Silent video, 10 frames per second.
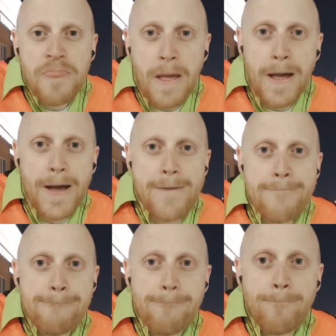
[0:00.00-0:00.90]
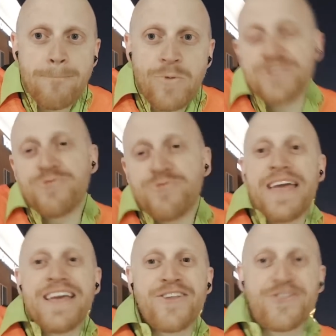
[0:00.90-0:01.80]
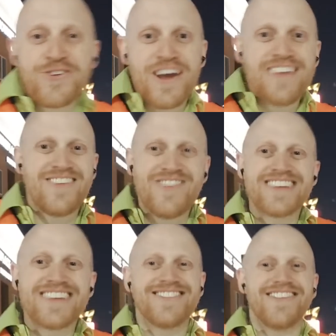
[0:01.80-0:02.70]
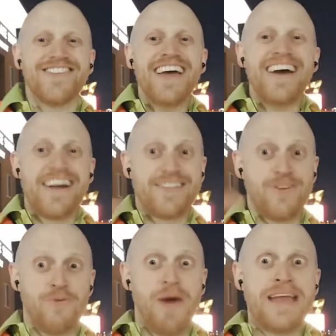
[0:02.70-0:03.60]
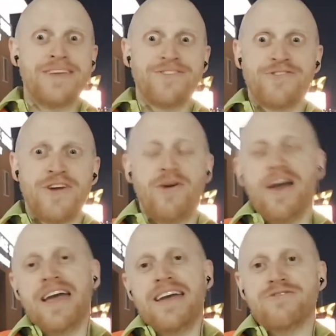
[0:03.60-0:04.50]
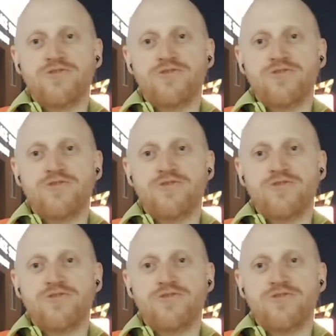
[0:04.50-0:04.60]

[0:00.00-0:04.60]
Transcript: um, which is why you get those crazy pictures of like the widest freeway,